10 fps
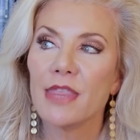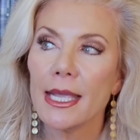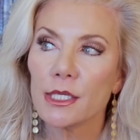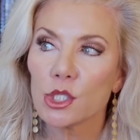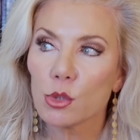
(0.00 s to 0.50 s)

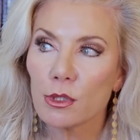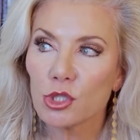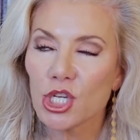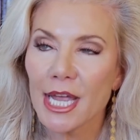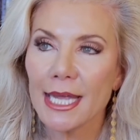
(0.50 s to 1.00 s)
Things
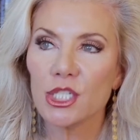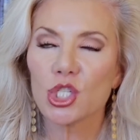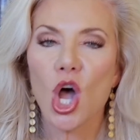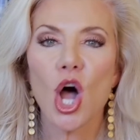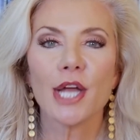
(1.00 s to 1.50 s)
will
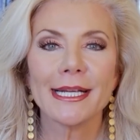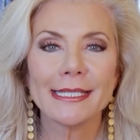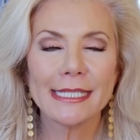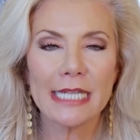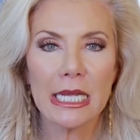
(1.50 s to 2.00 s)
change on
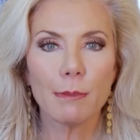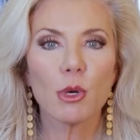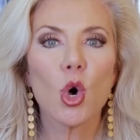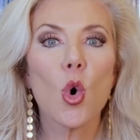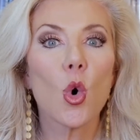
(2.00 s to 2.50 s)
a
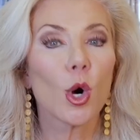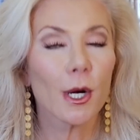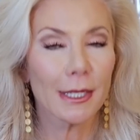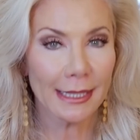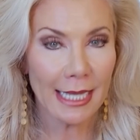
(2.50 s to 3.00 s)
deep
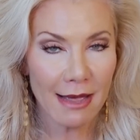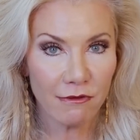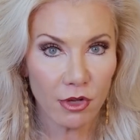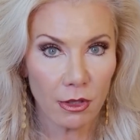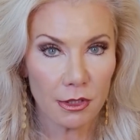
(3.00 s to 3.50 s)
core
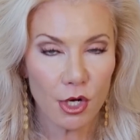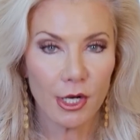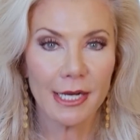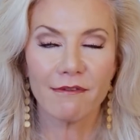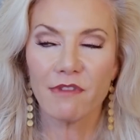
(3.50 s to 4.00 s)
level.
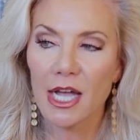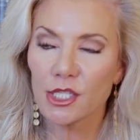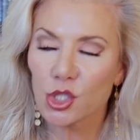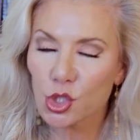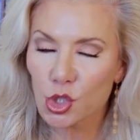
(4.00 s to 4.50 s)
You're going to
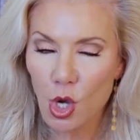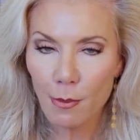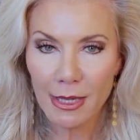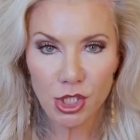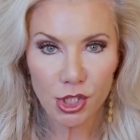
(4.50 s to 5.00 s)
find
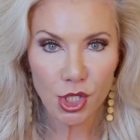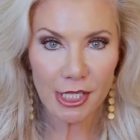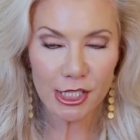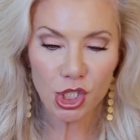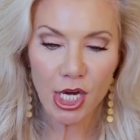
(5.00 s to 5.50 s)
so much is
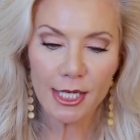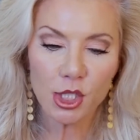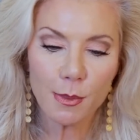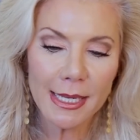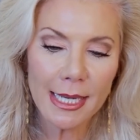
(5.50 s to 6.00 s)
going to
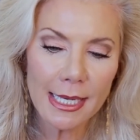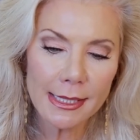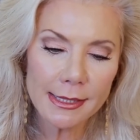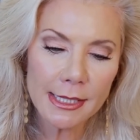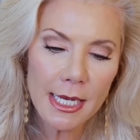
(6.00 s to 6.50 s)
change
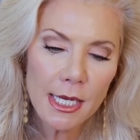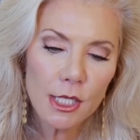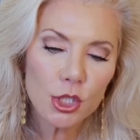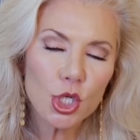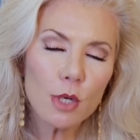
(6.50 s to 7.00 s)
because
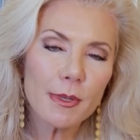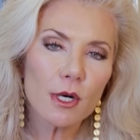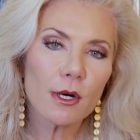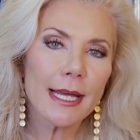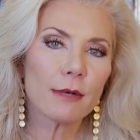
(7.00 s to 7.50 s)

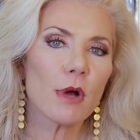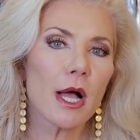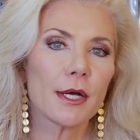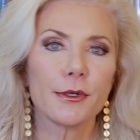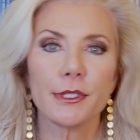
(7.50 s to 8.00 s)
Jupiter and
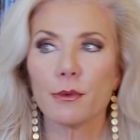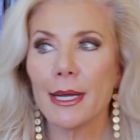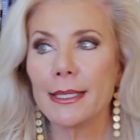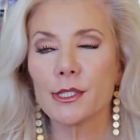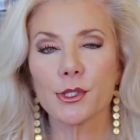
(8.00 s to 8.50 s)
Rahu and
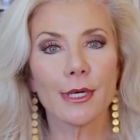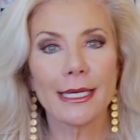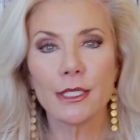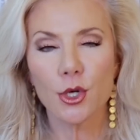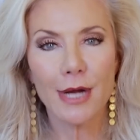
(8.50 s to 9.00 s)
Uranus are
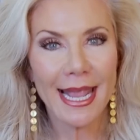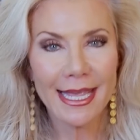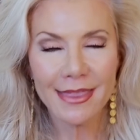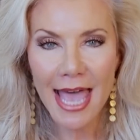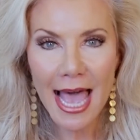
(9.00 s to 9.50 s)
in your
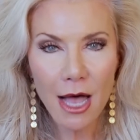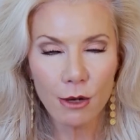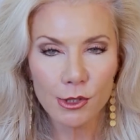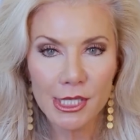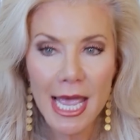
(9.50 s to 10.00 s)
eighth
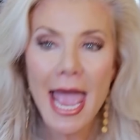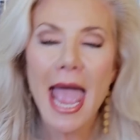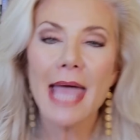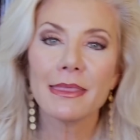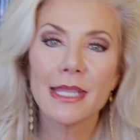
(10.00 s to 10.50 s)
house.
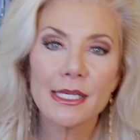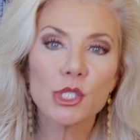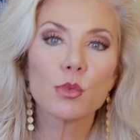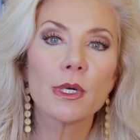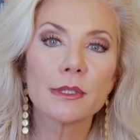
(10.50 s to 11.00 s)
And
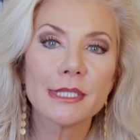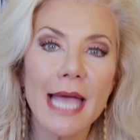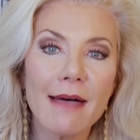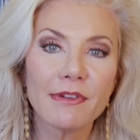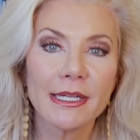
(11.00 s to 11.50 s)
this will
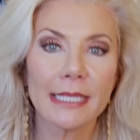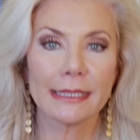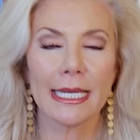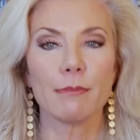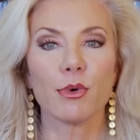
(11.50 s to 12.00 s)

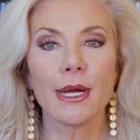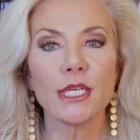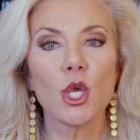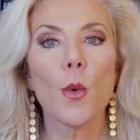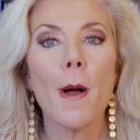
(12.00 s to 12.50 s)
definitely
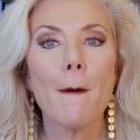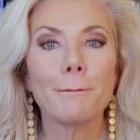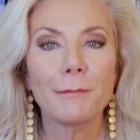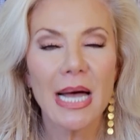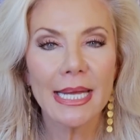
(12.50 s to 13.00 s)
bring you
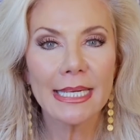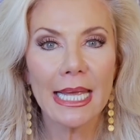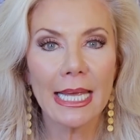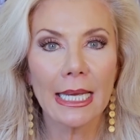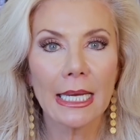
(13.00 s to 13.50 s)

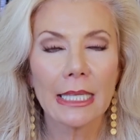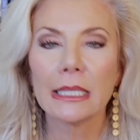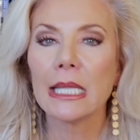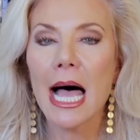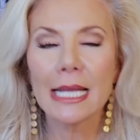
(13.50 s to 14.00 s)
money,
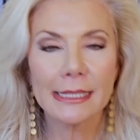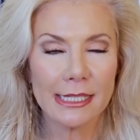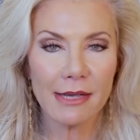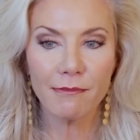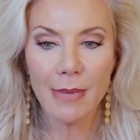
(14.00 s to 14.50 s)

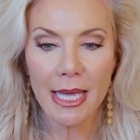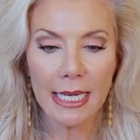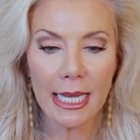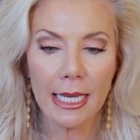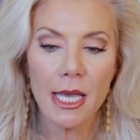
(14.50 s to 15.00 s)
lots of
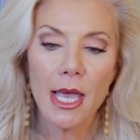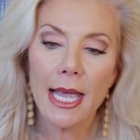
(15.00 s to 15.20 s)
money,